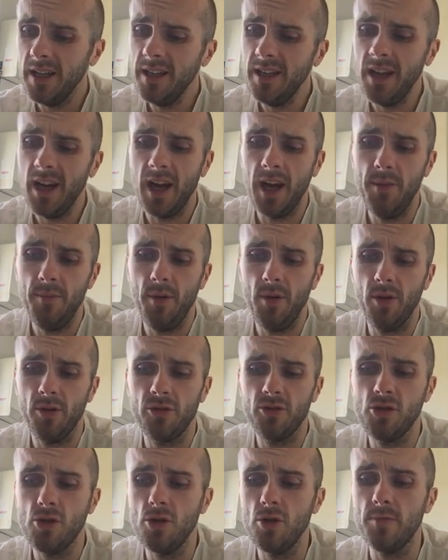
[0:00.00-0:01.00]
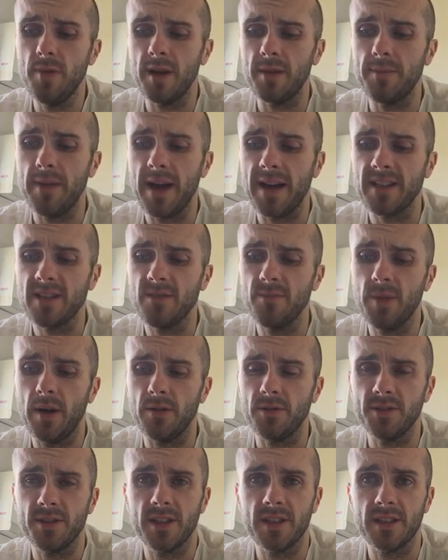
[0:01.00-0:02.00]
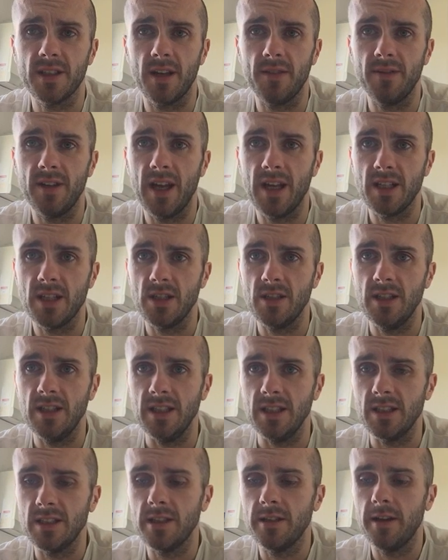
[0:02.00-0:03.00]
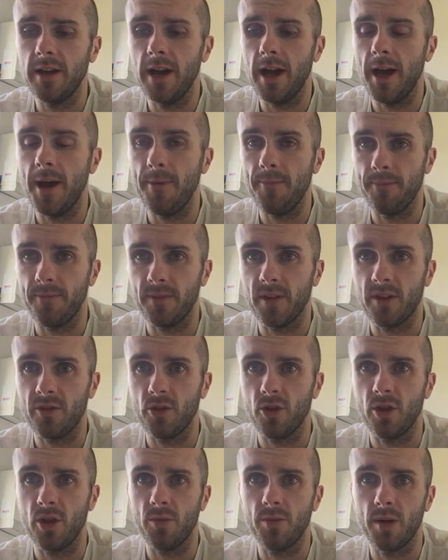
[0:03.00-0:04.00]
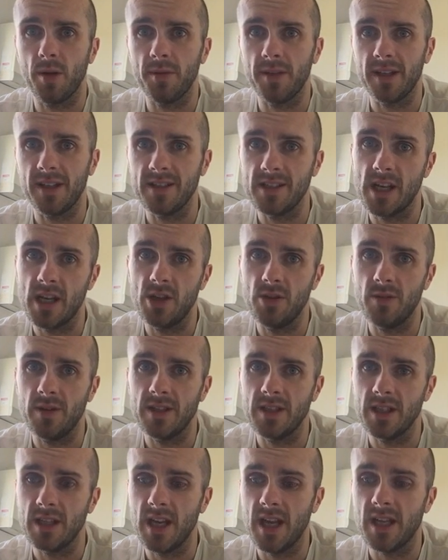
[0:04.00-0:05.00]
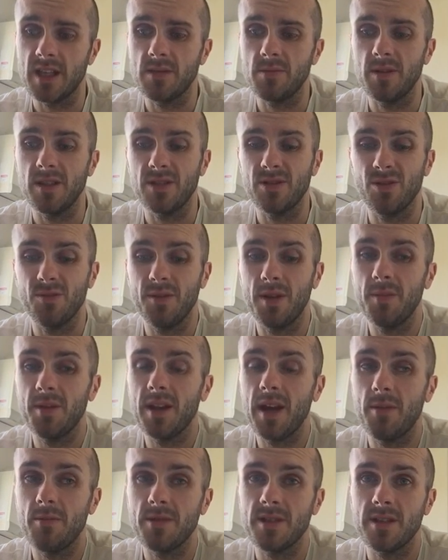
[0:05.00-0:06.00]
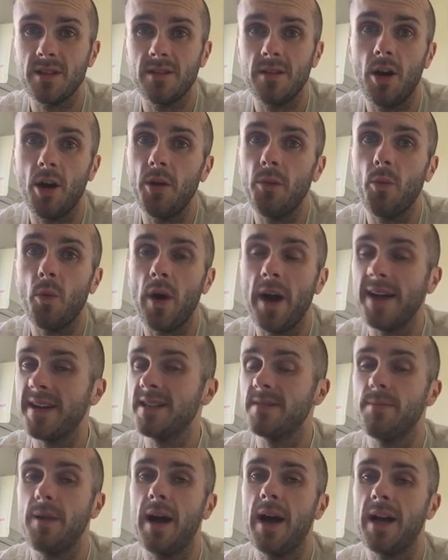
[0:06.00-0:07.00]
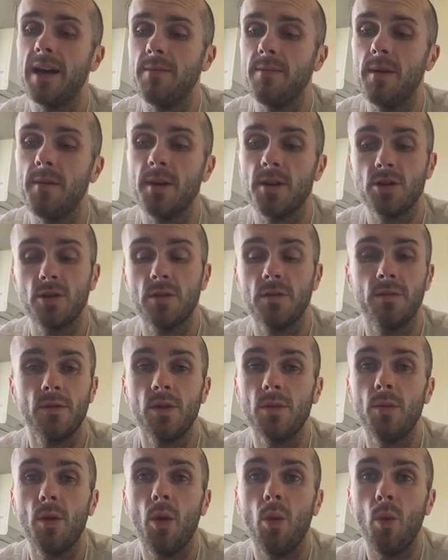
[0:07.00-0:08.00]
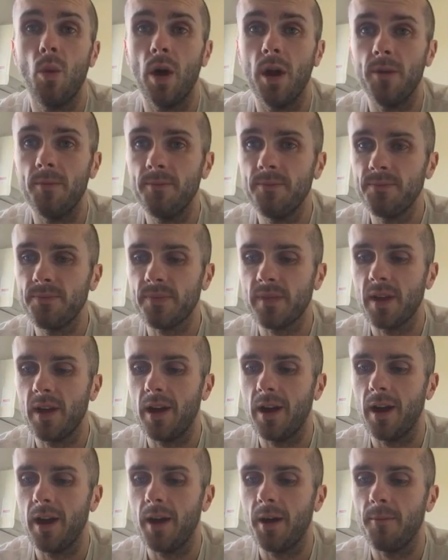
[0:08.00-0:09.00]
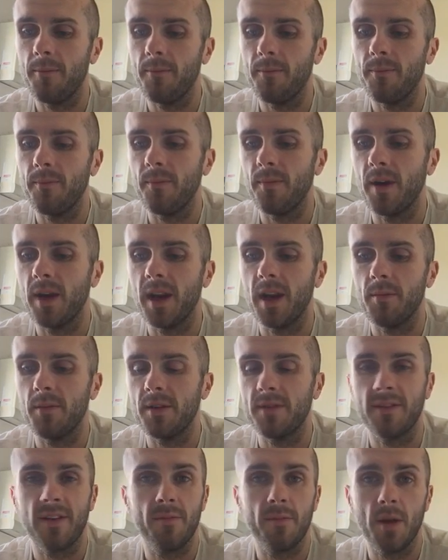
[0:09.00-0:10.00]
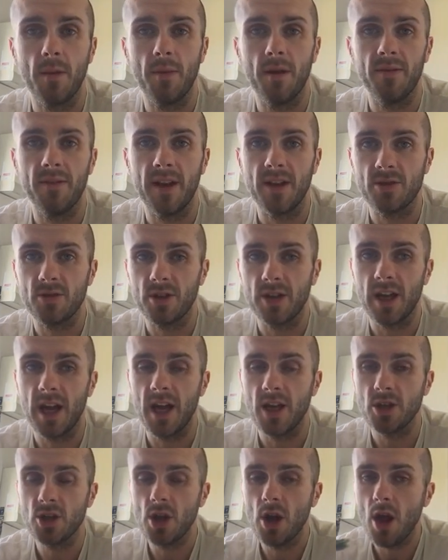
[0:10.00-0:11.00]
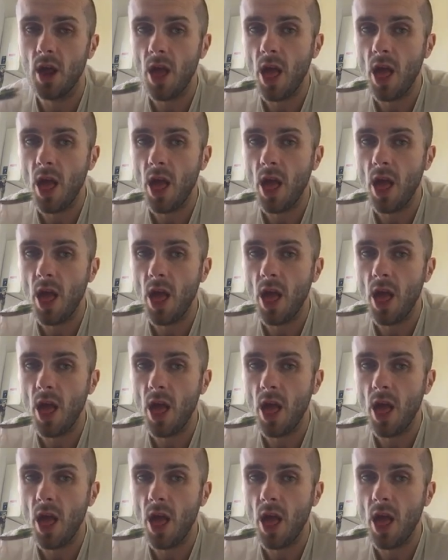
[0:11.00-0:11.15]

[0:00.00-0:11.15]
Yeah, I bought 2 big bags of pulses that I've yet to eat, so they'll probably continue into next week. So maybe that was an unwise buy. Maybe I should have only bought 1, and that would have given me a bit of extra cash.